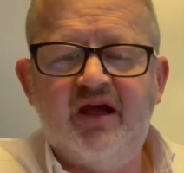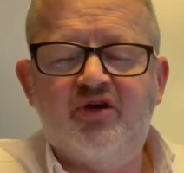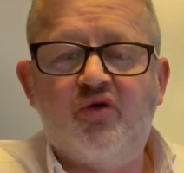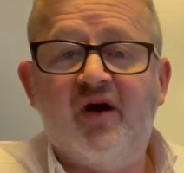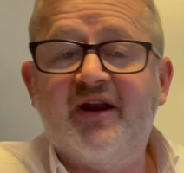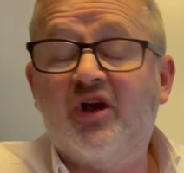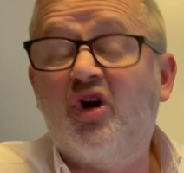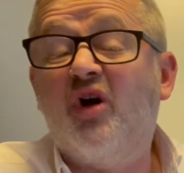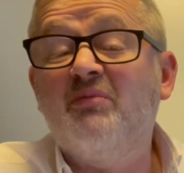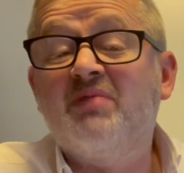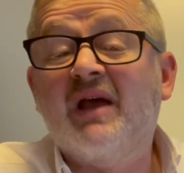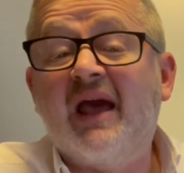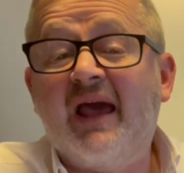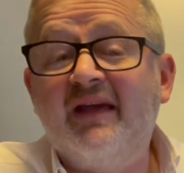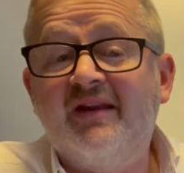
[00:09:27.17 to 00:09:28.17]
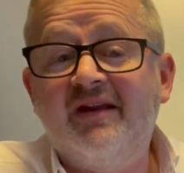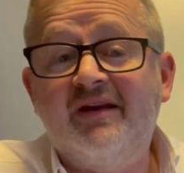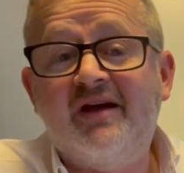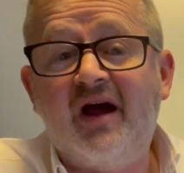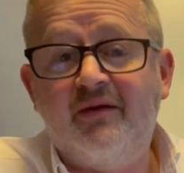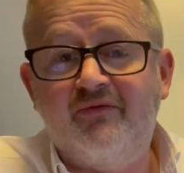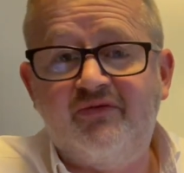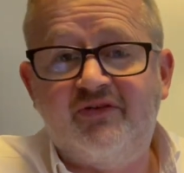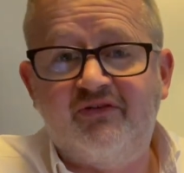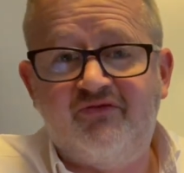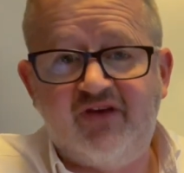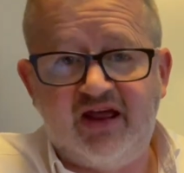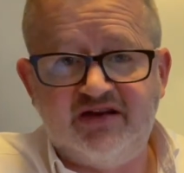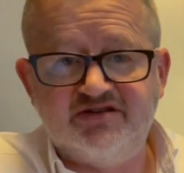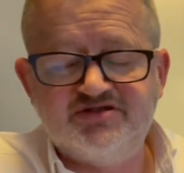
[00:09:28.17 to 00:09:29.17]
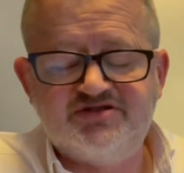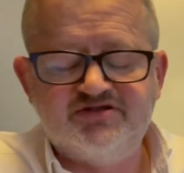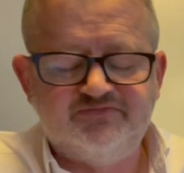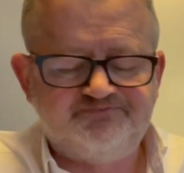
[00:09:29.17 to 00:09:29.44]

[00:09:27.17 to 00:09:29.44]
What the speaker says: quite a complicated kind of defence.